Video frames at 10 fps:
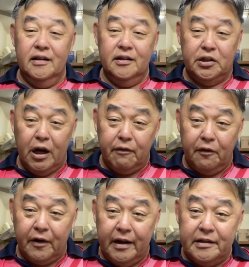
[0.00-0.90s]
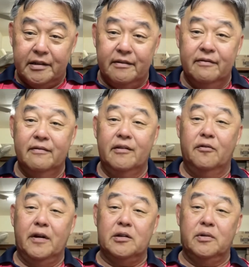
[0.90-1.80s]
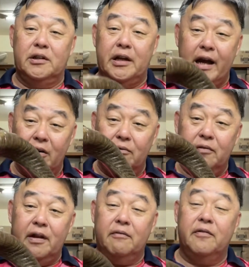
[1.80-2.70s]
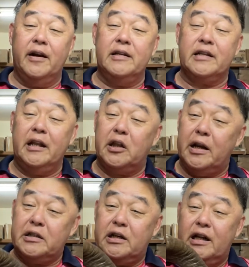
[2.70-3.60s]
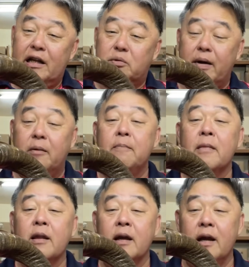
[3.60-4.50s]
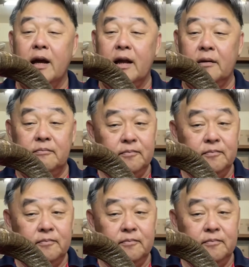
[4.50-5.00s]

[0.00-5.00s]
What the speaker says: share with your friends will share with your friends internationally as well, and